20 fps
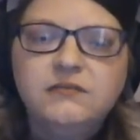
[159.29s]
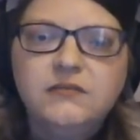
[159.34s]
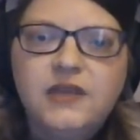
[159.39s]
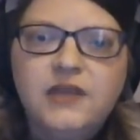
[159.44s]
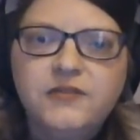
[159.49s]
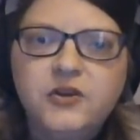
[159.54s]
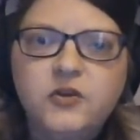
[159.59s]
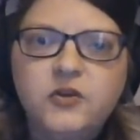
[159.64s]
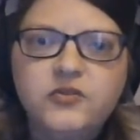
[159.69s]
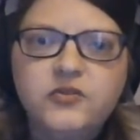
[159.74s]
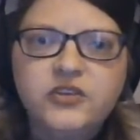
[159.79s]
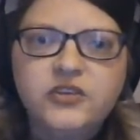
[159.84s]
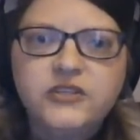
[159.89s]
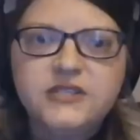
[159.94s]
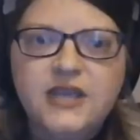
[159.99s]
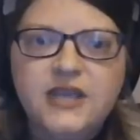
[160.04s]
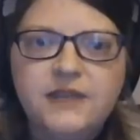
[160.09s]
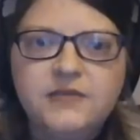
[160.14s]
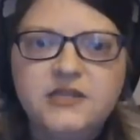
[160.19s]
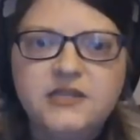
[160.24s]
figured it was a good
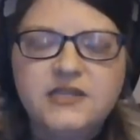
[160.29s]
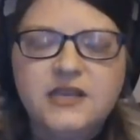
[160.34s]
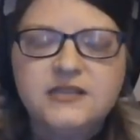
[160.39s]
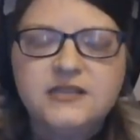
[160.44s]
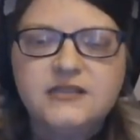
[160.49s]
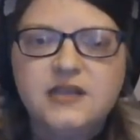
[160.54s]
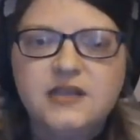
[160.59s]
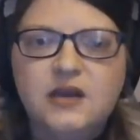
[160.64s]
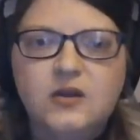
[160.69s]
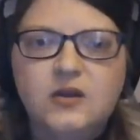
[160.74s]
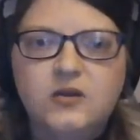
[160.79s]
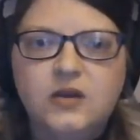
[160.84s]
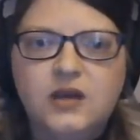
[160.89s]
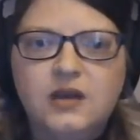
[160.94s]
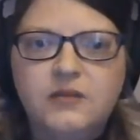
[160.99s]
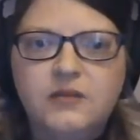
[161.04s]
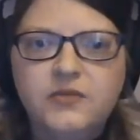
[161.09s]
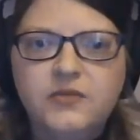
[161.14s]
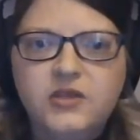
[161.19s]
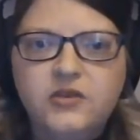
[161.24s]
time to test out
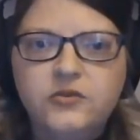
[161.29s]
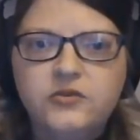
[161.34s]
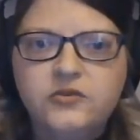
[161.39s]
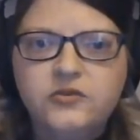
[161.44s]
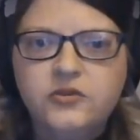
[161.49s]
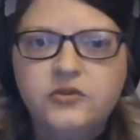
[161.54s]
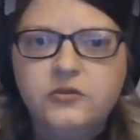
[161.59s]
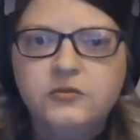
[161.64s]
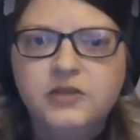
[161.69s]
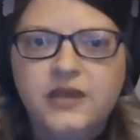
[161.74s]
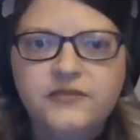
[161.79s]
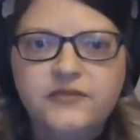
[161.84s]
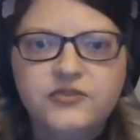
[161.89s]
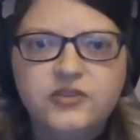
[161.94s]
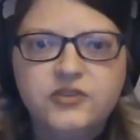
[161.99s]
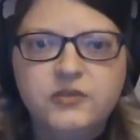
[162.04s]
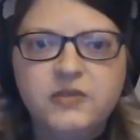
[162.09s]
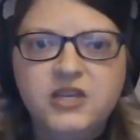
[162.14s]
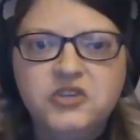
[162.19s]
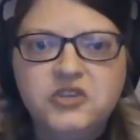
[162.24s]
the YouTube live
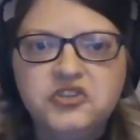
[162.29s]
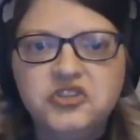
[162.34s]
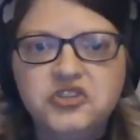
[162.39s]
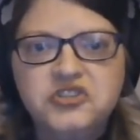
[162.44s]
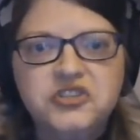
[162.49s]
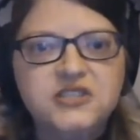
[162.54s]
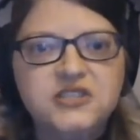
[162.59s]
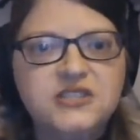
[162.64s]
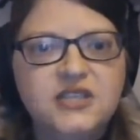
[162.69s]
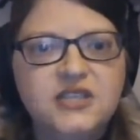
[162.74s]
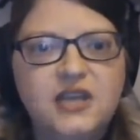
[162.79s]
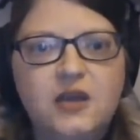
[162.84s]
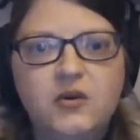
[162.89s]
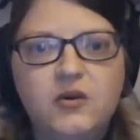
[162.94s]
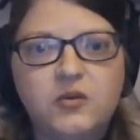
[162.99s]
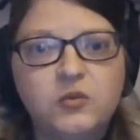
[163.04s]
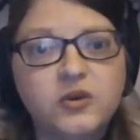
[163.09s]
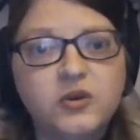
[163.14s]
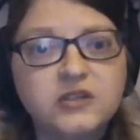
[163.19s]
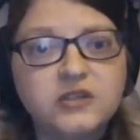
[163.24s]
streaming, just to see how
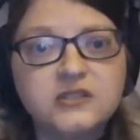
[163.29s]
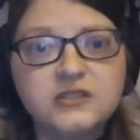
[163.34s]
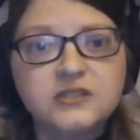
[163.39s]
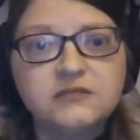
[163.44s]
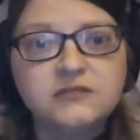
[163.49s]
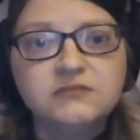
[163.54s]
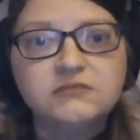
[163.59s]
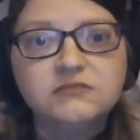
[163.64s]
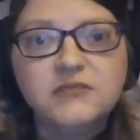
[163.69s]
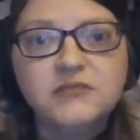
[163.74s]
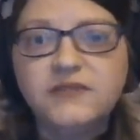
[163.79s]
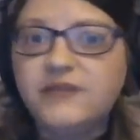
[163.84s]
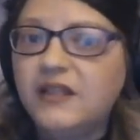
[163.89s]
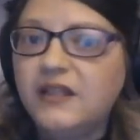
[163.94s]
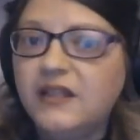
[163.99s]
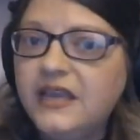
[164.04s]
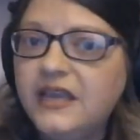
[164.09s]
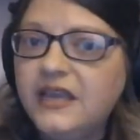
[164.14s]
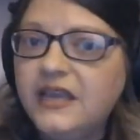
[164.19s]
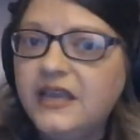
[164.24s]
it worked, if I
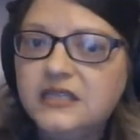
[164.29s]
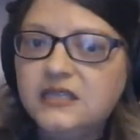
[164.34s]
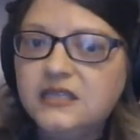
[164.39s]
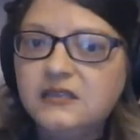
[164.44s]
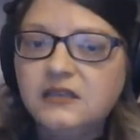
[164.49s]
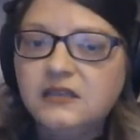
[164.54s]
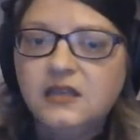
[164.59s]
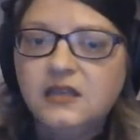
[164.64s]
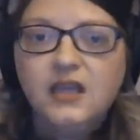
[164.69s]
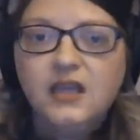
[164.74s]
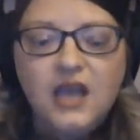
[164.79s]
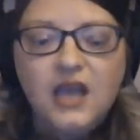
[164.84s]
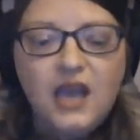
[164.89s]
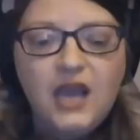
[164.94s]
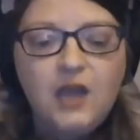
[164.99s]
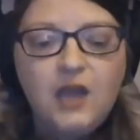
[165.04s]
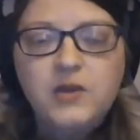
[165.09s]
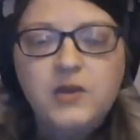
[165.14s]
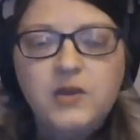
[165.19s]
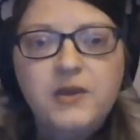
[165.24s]
liked it,
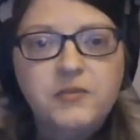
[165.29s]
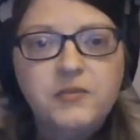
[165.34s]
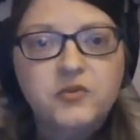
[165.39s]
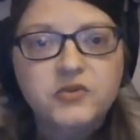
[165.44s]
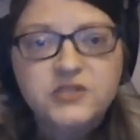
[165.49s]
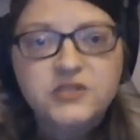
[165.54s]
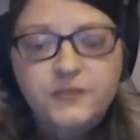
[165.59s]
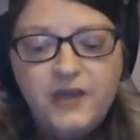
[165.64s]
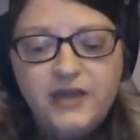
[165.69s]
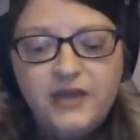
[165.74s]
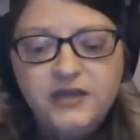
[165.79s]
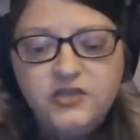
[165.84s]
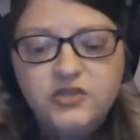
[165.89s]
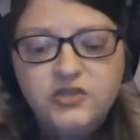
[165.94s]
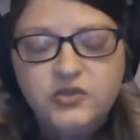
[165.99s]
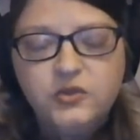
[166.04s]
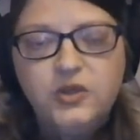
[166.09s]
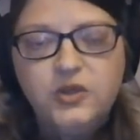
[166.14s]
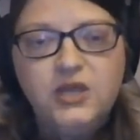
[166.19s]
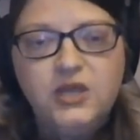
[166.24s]
how many people responded
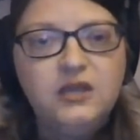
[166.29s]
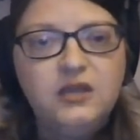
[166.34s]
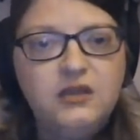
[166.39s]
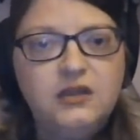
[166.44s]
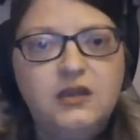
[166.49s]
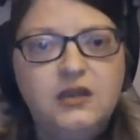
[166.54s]
to it.